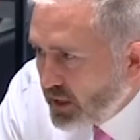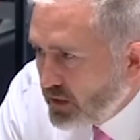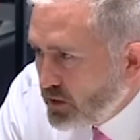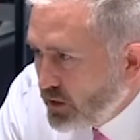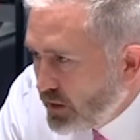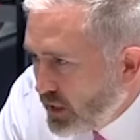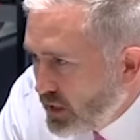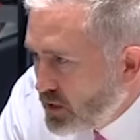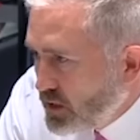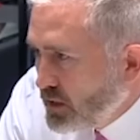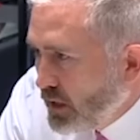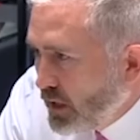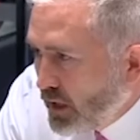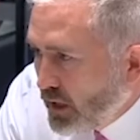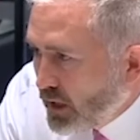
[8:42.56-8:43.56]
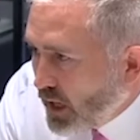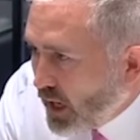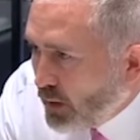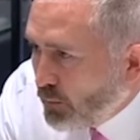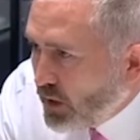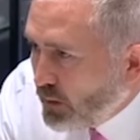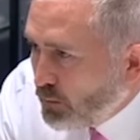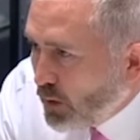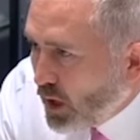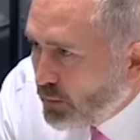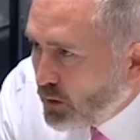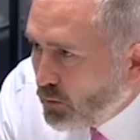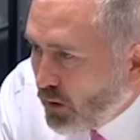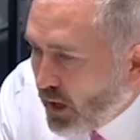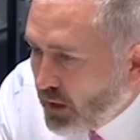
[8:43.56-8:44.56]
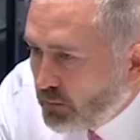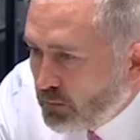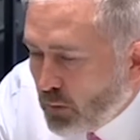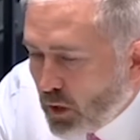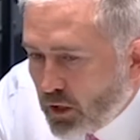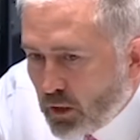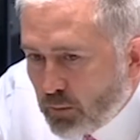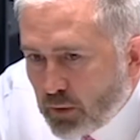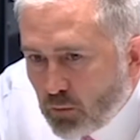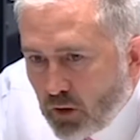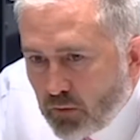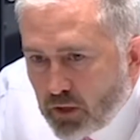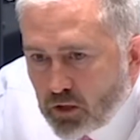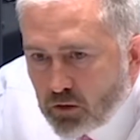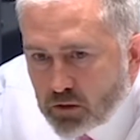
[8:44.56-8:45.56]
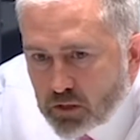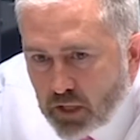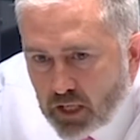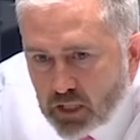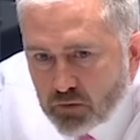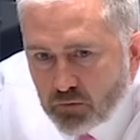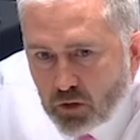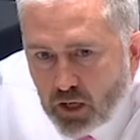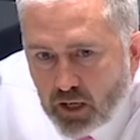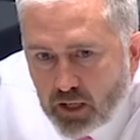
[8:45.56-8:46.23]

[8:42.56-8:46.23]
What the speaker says: Answer to this. It might be one, might not be one that you're satisfied.